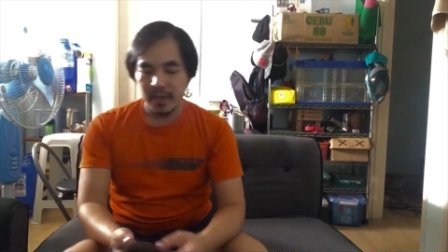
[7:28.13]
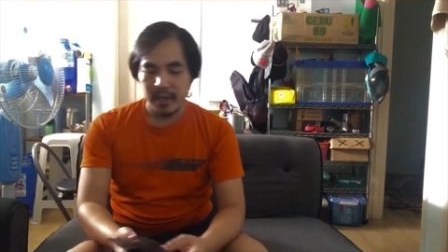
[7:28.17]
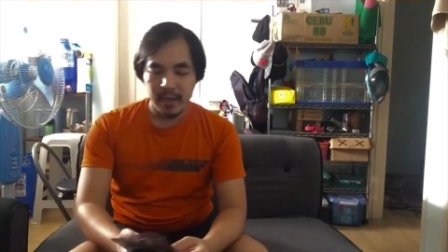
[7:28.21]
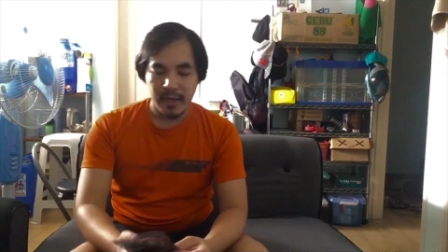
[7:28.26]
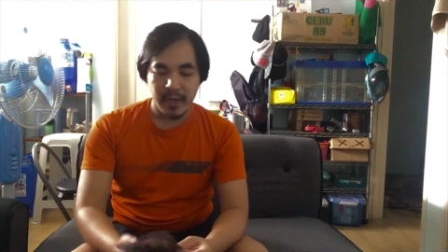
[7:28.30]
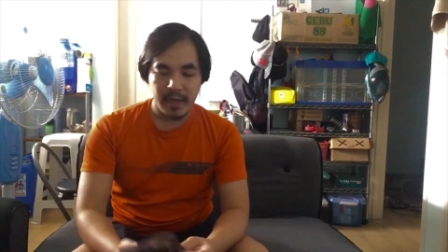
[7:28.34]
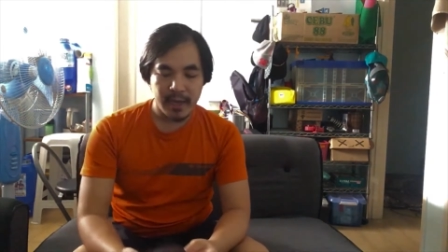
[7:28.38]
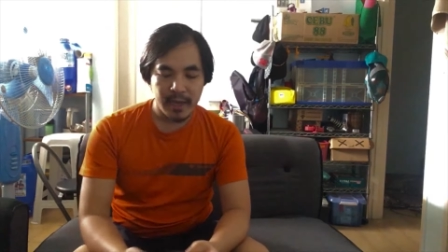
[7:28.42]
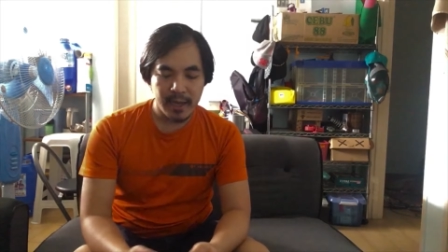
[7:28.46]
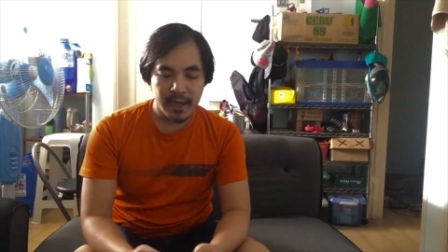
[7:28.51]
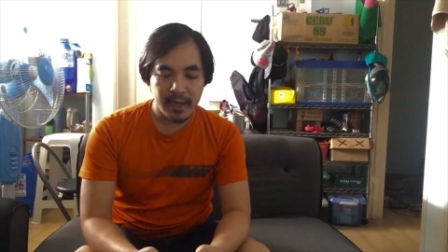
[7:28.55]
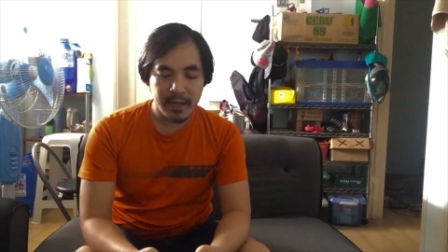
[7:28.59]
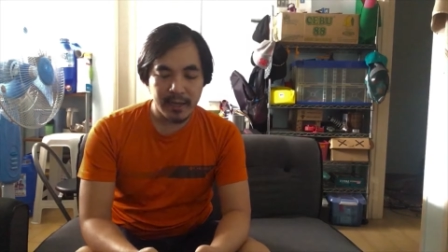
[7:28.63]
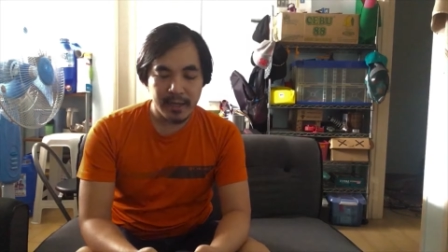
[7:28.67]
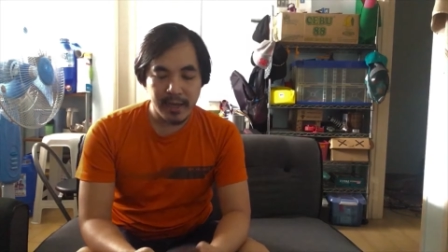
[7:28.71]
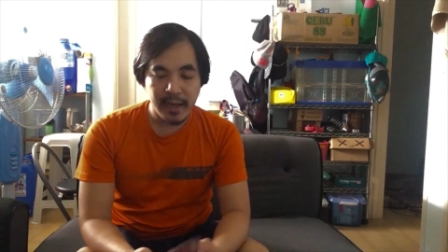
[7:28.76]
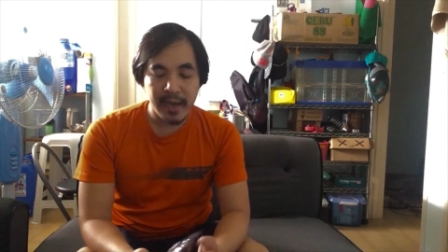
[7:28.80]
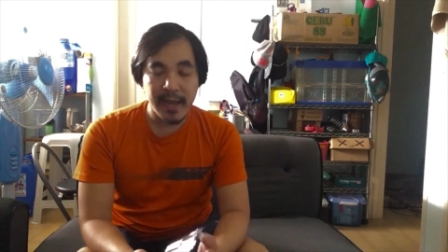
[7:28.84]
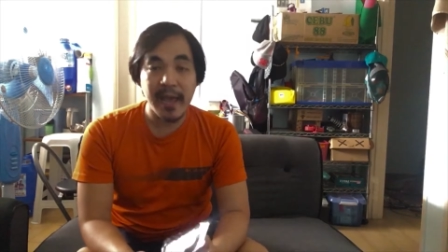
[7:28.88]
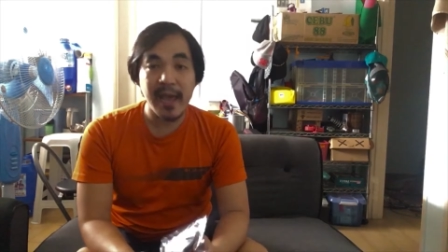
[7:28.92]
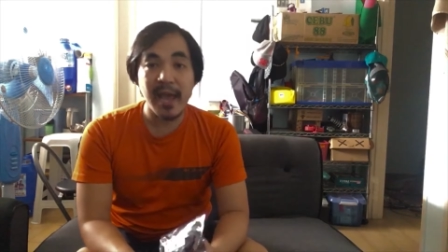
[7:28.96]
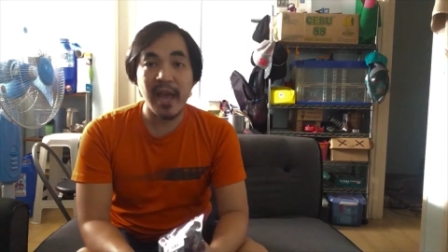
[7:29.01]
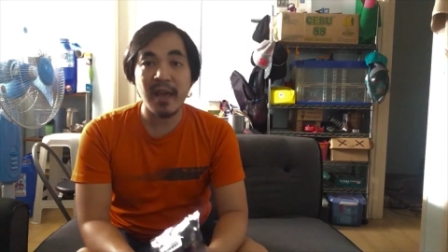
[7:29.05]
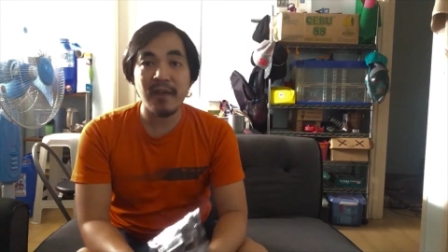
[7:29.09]
And
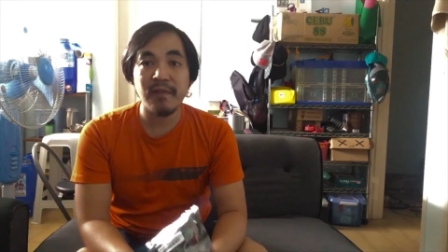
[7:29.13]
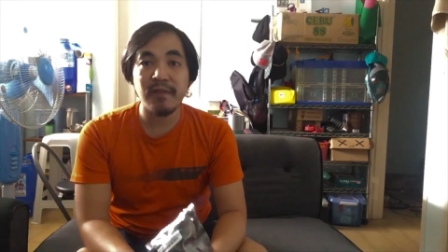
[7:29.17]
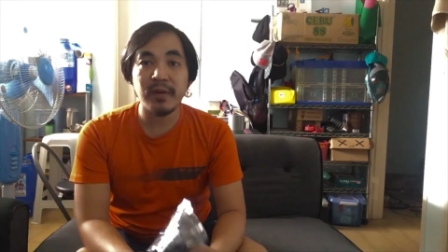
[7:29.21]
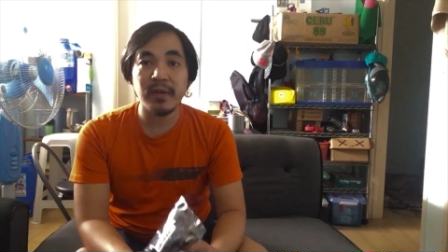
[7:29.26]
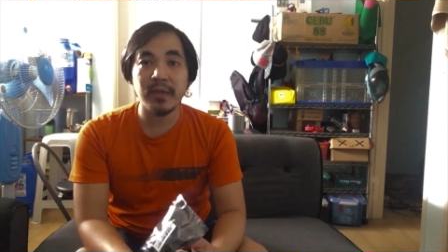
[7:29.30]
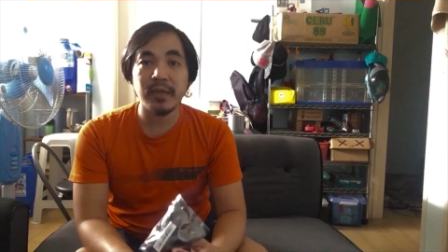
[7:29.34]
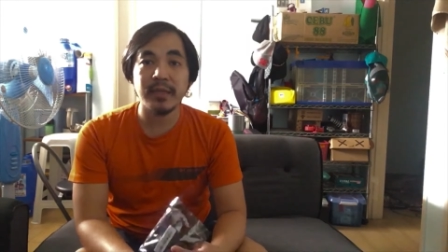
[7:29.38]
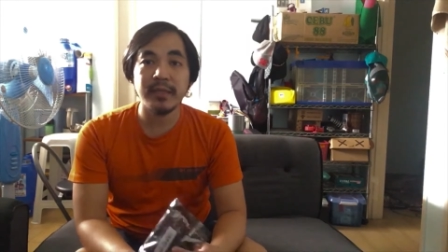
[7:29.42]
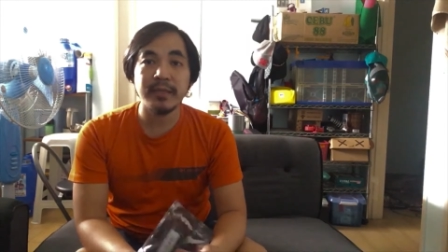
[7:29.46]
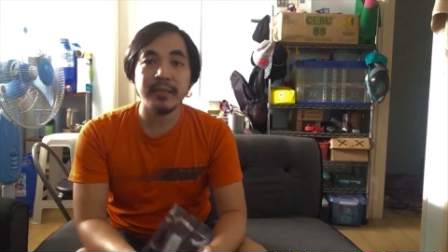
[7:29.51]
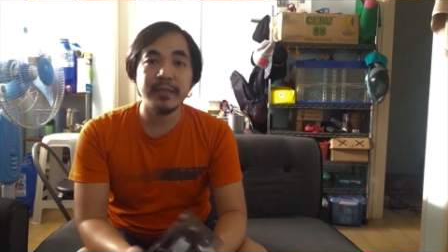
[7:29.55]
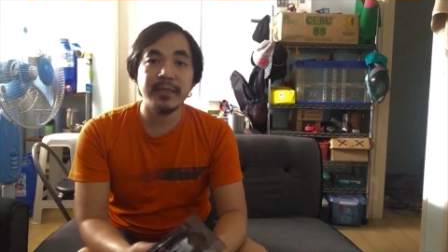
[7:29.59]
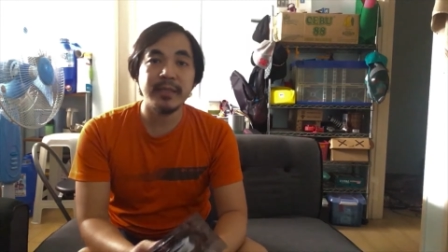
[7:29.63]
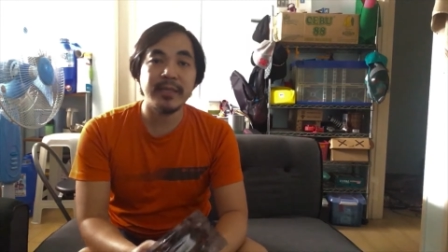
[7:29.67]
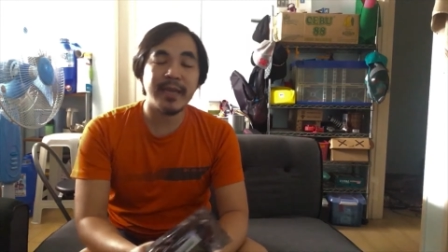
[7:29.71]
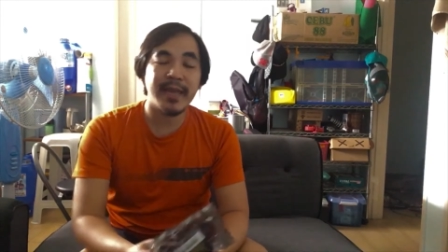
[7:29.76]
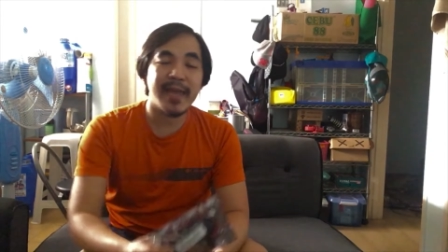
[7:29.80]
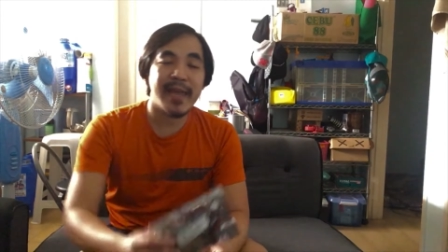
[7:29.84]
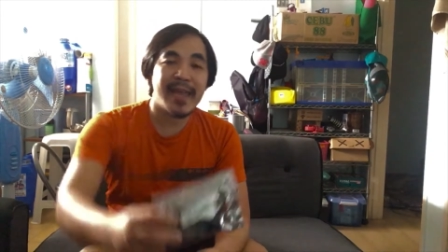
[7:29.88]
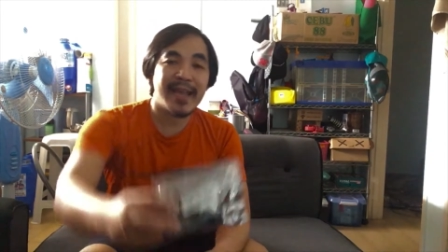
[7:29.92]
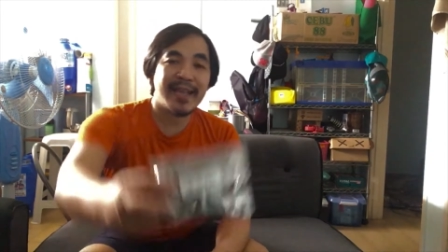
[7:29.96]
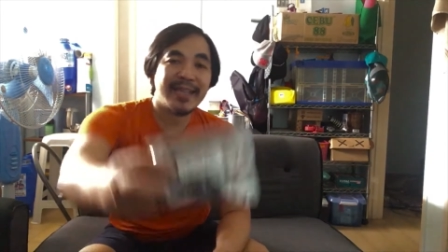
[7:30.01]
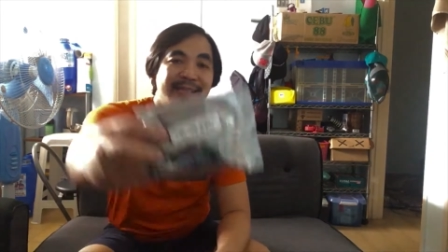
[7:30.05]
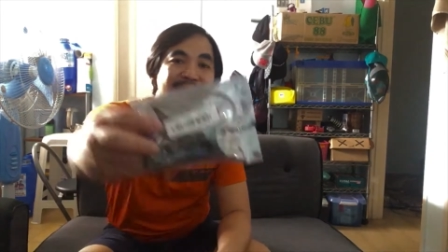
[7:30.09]
I have an
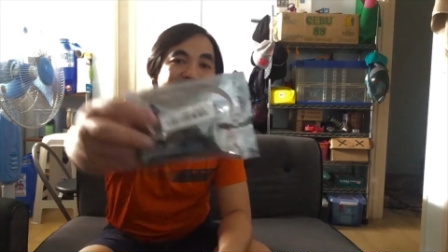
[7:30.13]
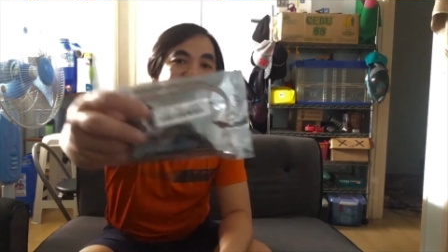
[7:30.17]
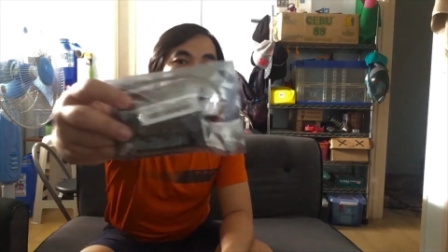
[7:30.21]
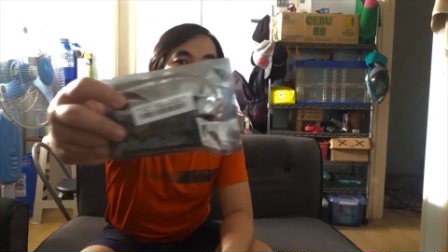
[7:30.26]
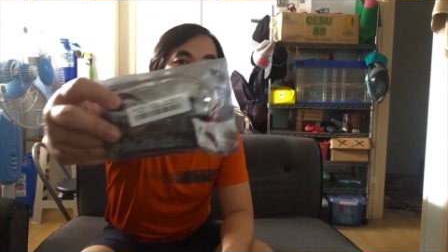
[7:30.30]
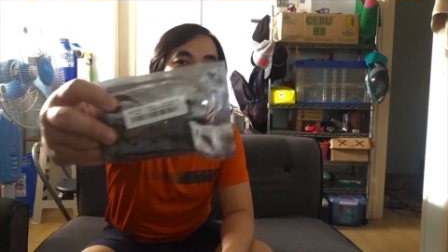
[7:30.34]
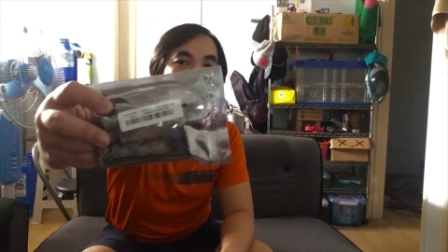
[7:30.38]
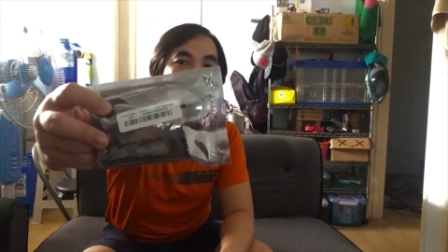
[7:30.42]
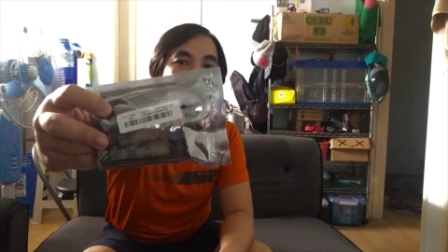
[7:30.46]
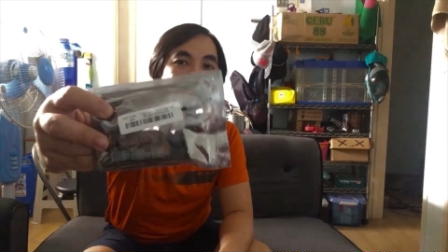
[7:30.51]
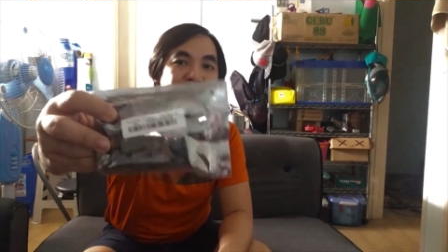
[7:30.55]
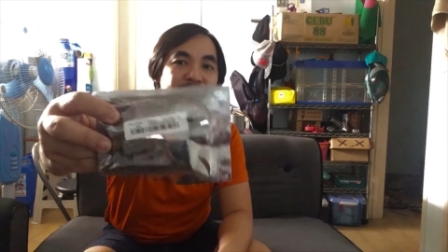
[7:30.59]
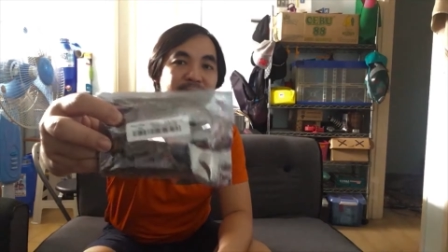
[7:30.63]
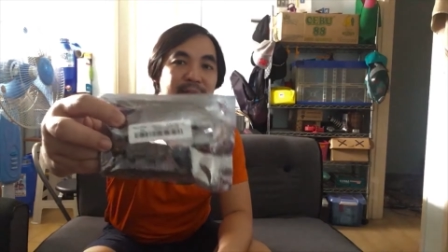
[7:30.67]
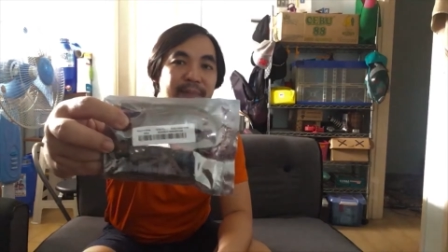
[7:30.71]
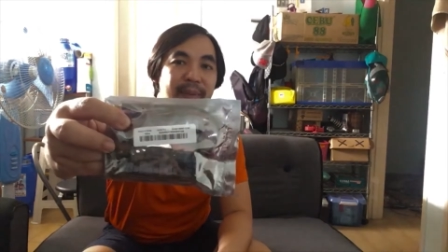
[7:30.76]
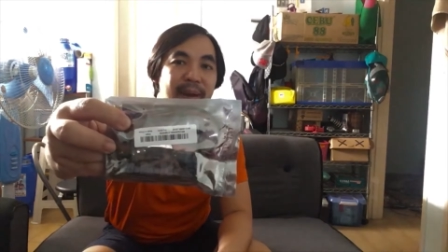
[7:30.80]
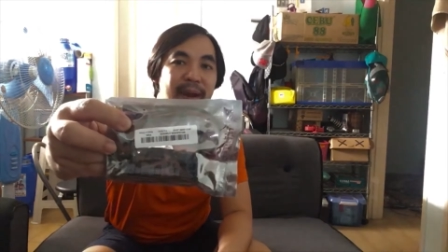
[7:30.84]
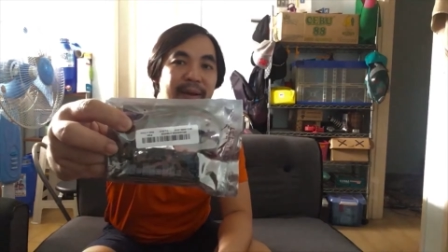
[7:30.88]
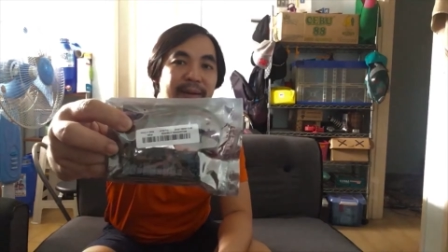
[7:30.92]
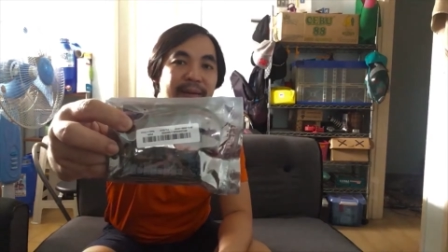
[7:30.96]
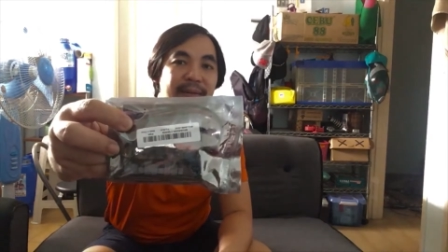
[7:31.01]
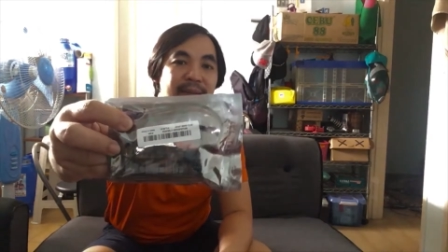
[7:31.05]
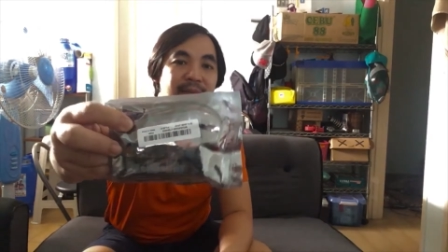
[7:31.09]
XT30
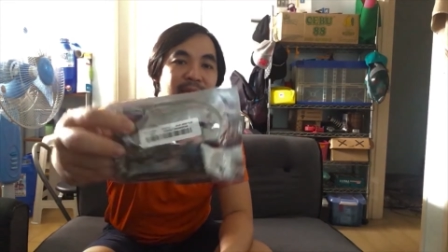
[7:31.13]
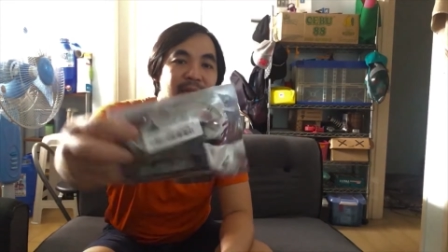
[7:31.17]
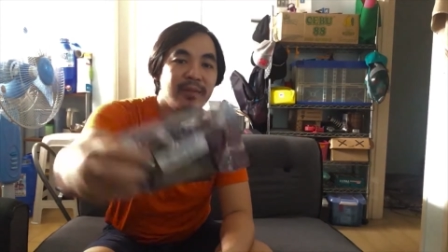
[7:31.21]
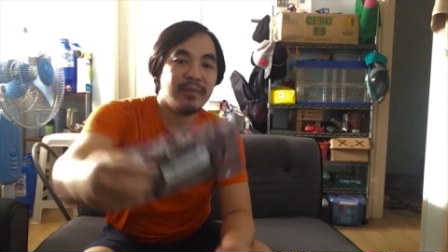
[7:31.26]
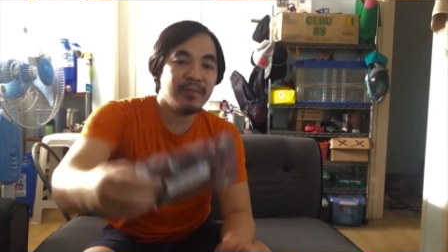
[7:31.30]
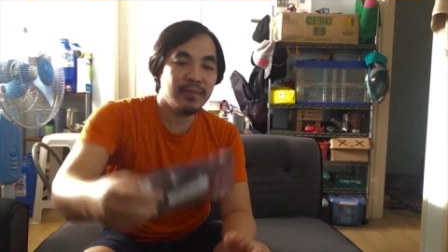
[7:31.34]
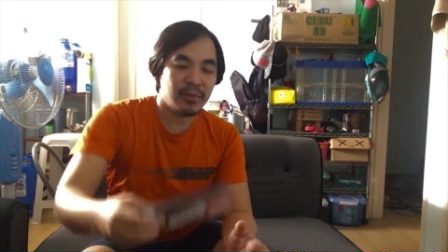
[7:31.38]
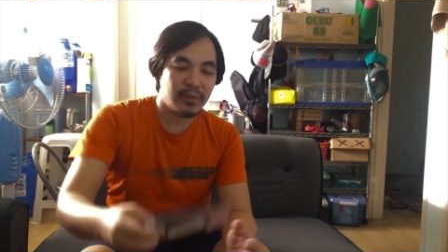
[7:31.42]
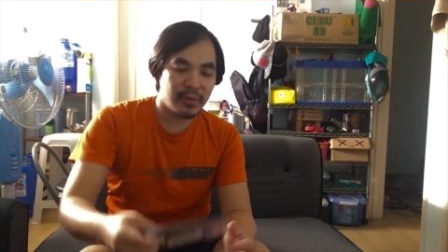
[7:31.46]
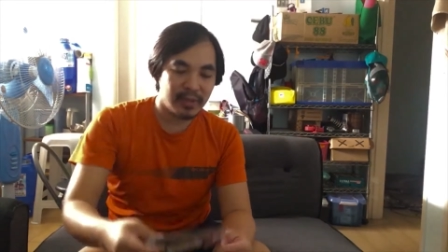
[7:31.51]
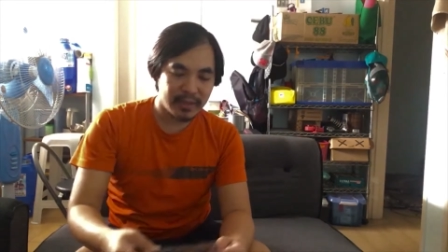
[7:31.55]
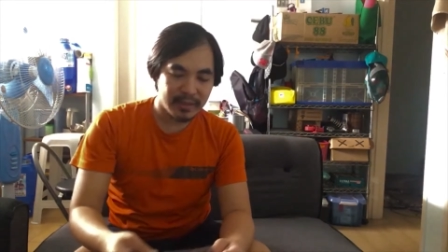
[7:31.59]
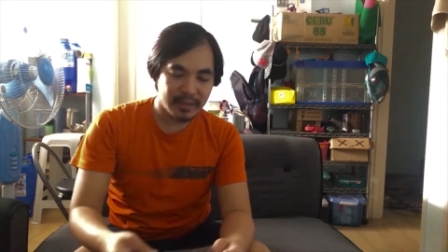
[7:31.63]
parallel board.